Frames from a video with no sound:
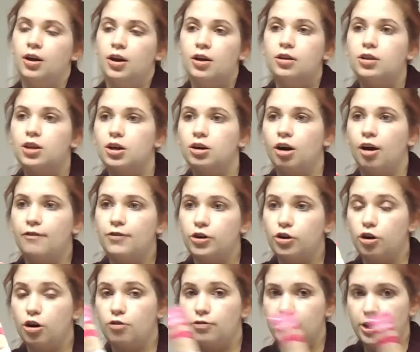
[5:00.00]
the
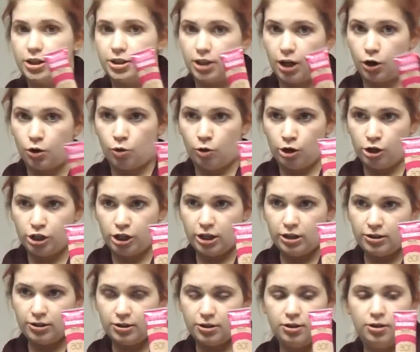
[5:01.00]
CoverGirl Ready Set
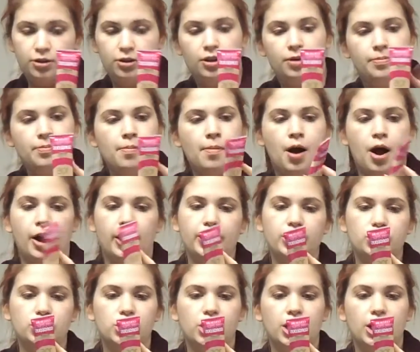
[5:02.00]
Gorgeous. My
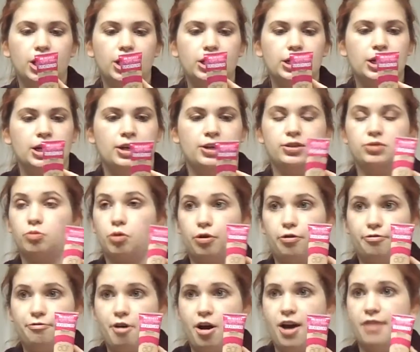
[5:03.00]
shade is
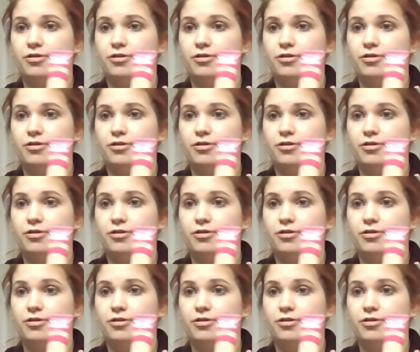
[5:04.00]
105